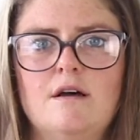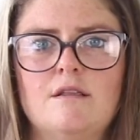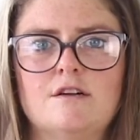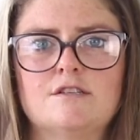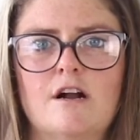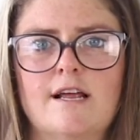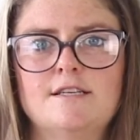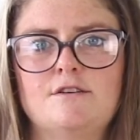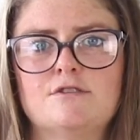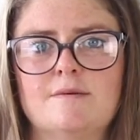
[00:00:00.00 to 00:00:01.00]
They're starting
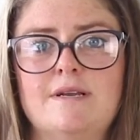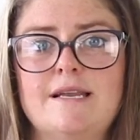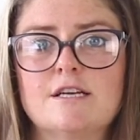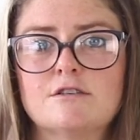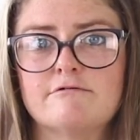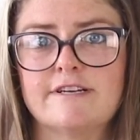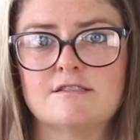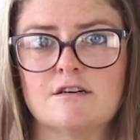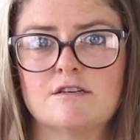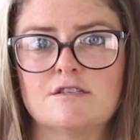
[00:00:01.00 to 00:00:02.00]
to do some initial
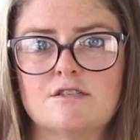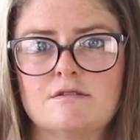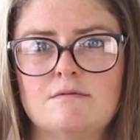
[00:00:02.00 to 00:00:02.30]
research.